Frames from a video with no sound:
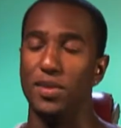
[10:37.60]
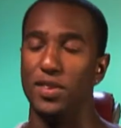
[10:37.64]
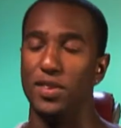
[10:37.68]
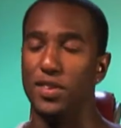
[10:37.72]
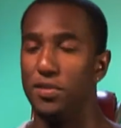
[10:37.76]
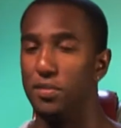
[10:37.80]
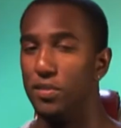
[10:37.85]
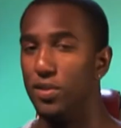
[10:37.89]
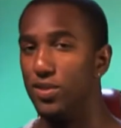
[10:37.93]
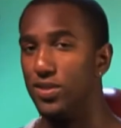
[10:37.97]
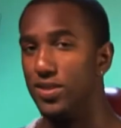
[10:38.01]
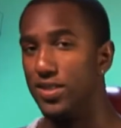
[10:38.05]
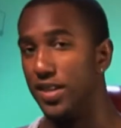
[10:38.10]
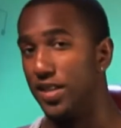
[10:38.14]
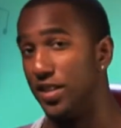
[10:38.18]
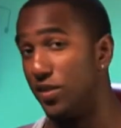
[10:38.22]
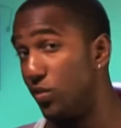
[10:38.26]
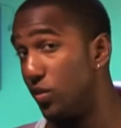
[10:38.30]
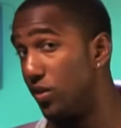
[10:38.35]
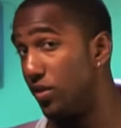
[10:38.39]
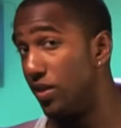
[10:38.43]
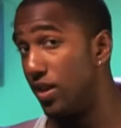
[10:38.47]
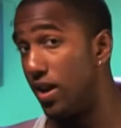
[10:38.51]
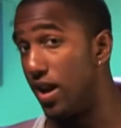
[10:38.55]
be the most hated
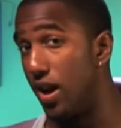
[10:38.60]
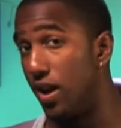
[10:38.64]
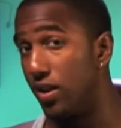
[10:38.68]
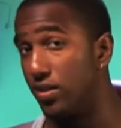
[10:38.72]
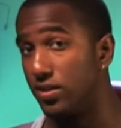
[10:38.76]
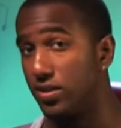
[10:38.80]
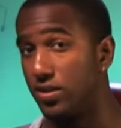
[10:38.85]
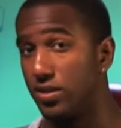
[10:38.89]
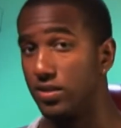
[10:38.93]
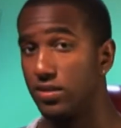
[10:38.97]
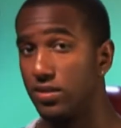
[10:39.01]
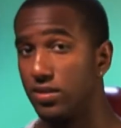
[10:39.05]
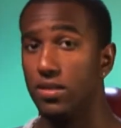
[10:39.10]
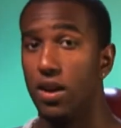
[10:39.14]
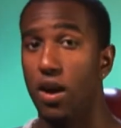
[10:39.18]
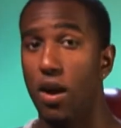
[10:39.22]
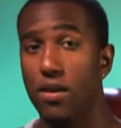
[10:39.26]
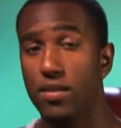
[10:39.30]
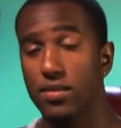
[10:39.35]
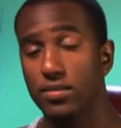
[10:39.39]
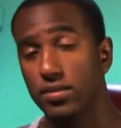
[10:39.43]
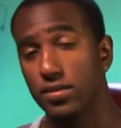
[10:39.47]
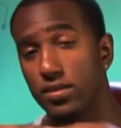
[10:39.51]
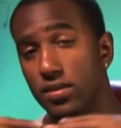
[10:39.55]
one in the house,
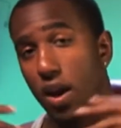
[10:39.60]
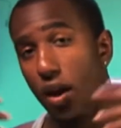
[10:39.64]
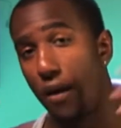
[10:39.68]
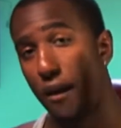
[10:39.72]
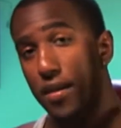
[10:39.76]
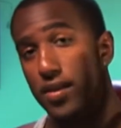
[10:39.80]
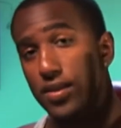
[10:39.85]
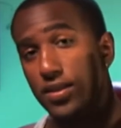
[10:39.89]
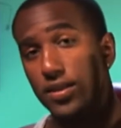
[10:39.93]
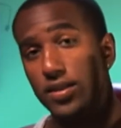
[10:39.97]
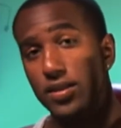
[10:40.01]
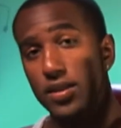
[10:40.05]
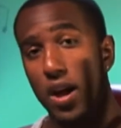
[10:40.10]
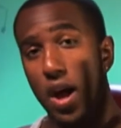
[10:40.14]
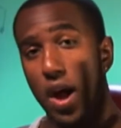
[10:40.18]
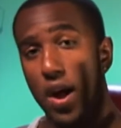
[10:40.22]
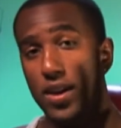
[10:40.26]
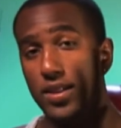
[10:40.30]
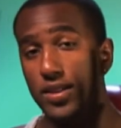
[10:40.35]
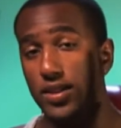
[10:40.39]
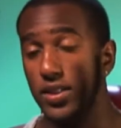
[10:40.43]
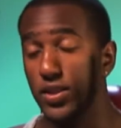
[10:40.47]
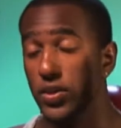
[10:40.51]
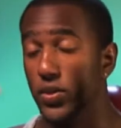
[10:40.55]

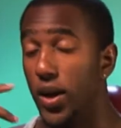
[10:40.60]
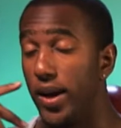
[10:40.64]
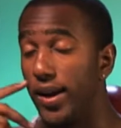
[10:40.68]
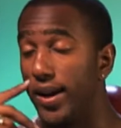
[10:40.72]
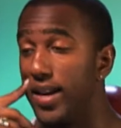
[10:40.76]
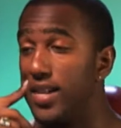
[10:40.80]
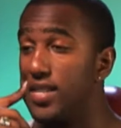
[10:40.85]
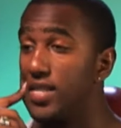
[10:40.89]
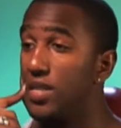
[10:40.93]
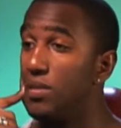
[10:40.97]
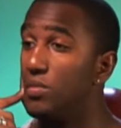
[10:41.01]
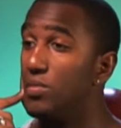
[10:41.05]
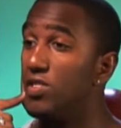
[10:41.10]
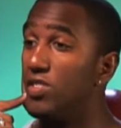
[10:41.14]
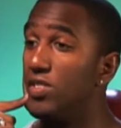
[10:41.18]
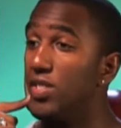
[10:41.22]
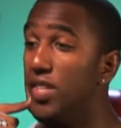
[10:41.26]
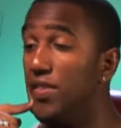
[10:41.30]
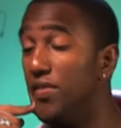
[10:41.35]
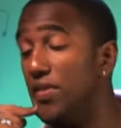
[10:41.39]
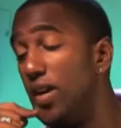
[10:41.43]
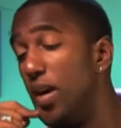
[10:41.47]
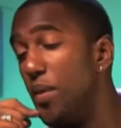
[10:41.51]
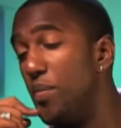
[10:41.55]
so I guess I'm just
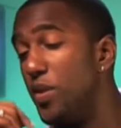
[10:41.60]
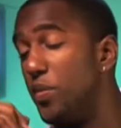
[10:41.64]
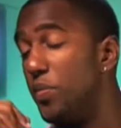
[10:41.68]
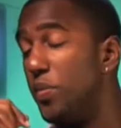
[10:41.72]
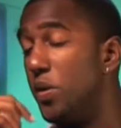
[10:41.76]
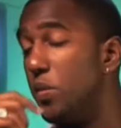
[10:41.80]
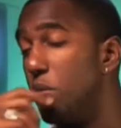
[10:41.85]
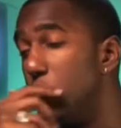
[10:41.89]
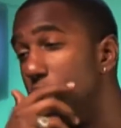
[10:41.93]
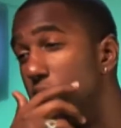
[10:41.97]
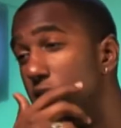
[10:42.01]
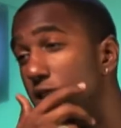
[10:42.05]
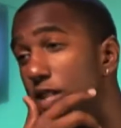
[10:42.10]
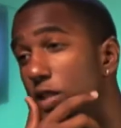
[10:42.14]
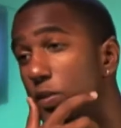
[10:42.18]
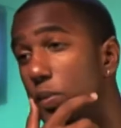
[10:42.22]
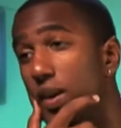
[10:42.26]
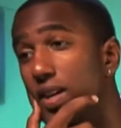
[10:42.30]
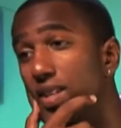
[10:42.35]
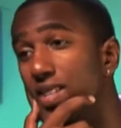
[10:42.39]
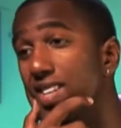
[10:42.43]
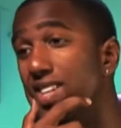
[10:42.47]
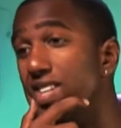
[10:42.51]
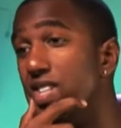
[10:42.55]
living up to people's
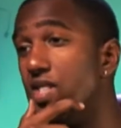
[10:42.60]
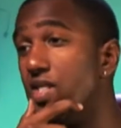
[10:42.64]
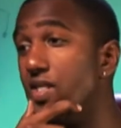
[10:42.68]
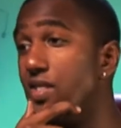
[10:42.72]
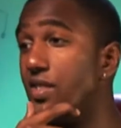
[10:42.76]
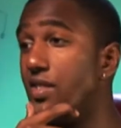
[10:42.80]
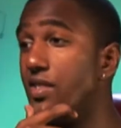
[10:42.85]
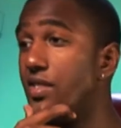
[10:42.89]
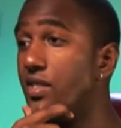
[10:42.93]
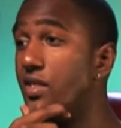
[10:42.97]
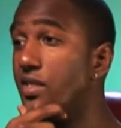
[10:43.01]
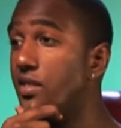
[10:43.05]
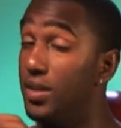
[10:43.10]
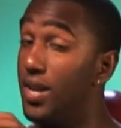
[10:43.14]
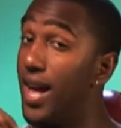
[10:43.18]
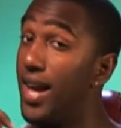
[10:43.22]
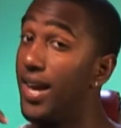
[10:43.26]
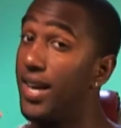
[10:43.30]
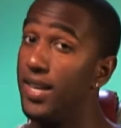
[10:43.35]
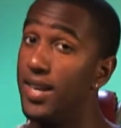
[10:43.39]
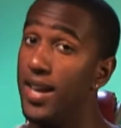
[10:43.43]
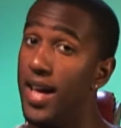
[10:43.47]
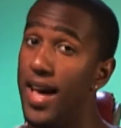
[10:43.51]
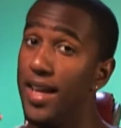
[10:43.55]
expectations. But I
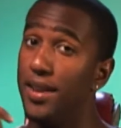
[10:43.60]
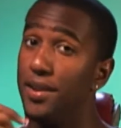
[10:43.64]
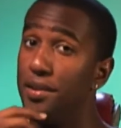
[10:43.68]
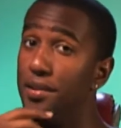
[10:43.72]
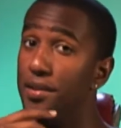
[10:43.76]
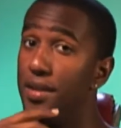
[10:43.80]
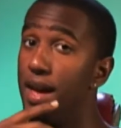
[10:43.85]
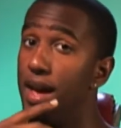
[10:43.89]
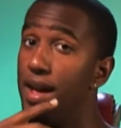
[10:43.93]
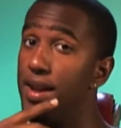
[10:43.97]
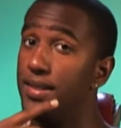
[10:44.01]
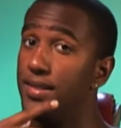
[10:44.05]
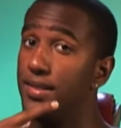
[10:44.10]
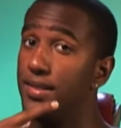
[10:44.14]
can handle that.